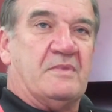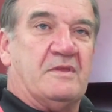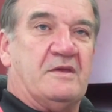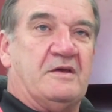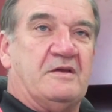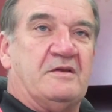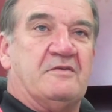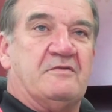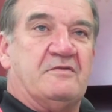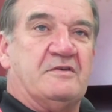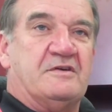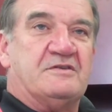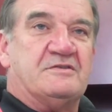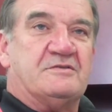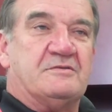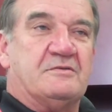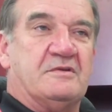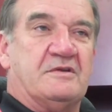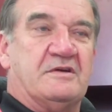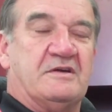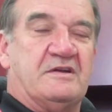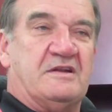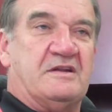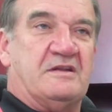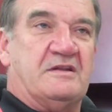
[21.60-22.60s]

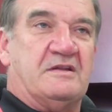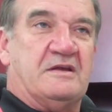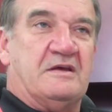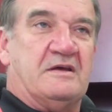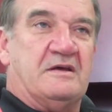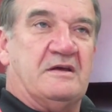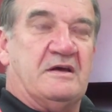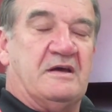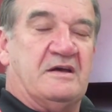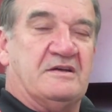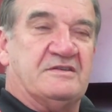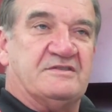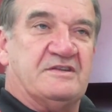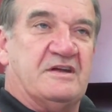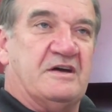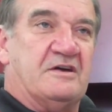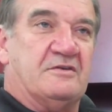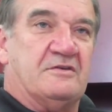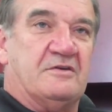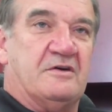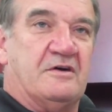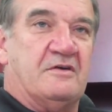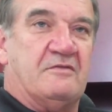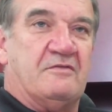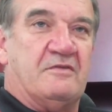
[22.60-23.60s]
individual that has no
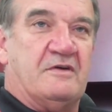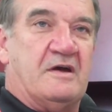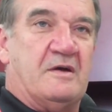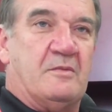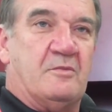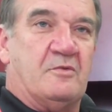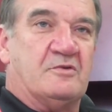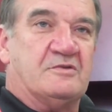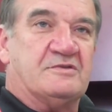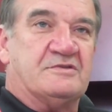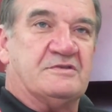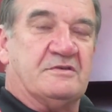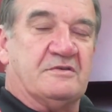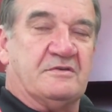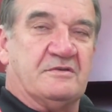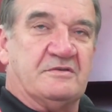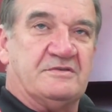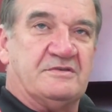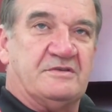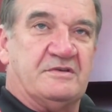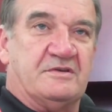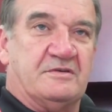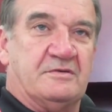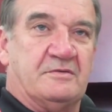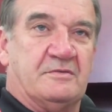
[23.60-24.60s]
time for
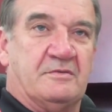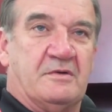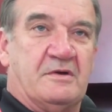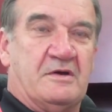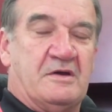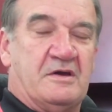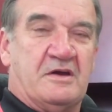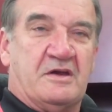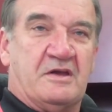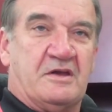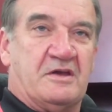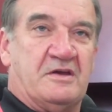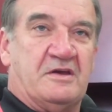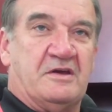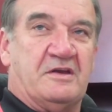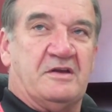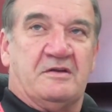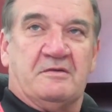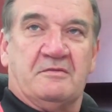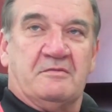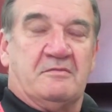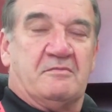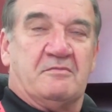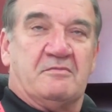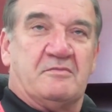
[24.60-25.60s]
Aboriginals to get
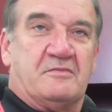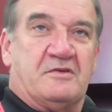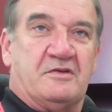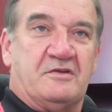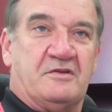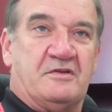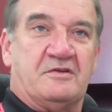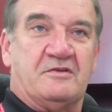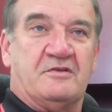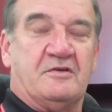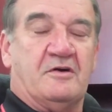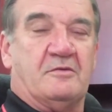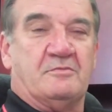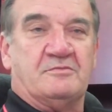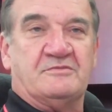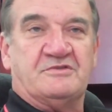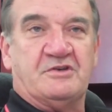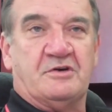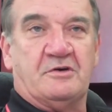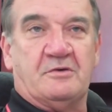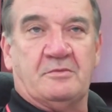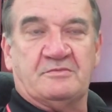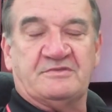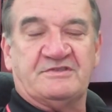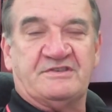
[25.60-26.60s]
to the top
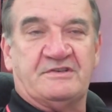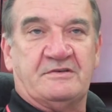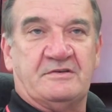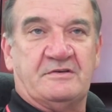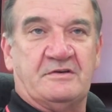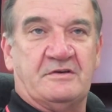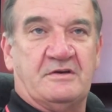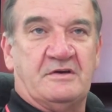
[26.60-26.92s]
jobs.